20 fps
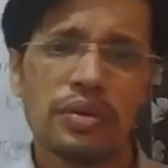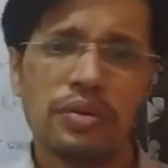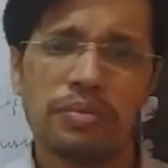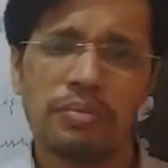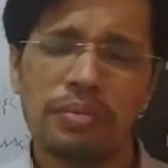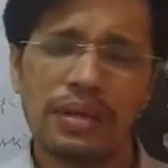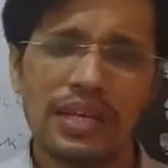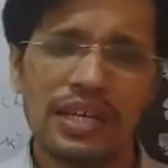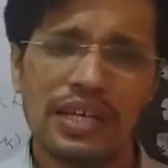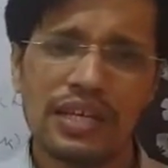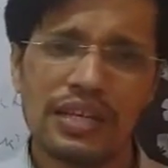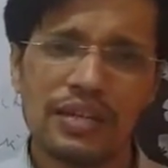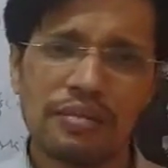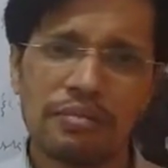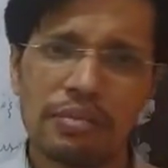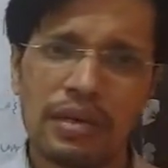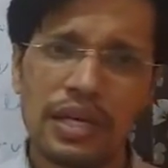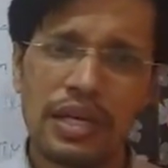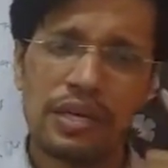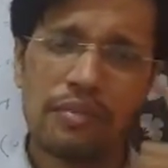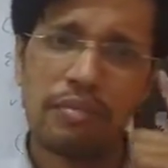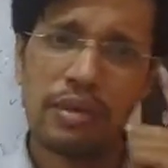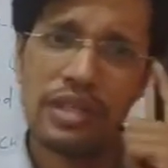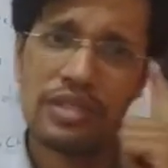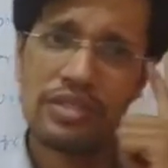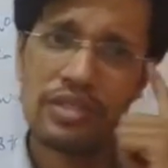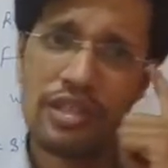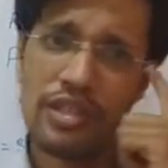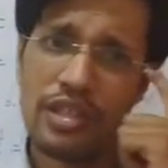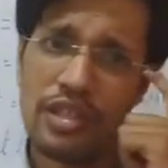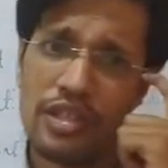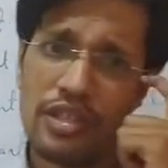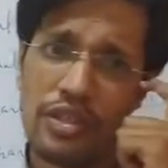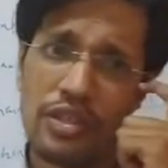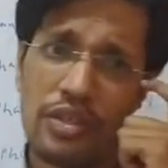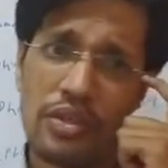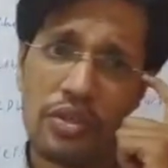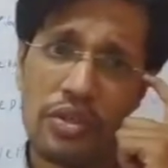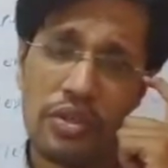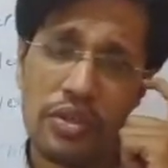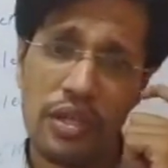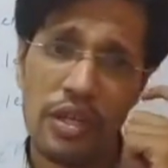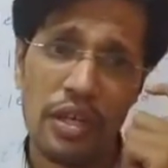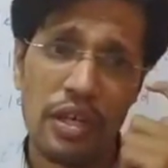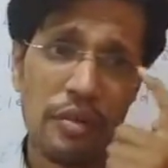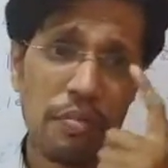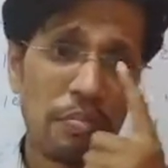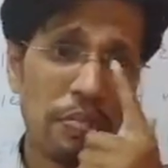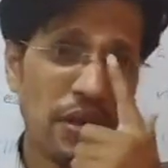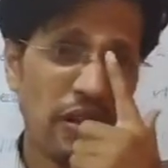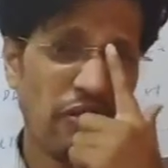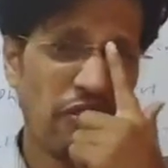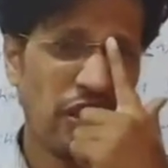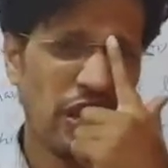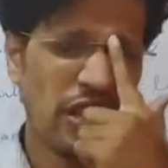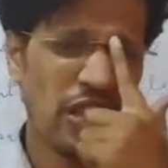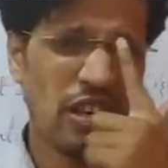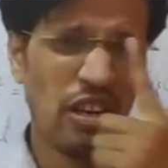by setting you perfect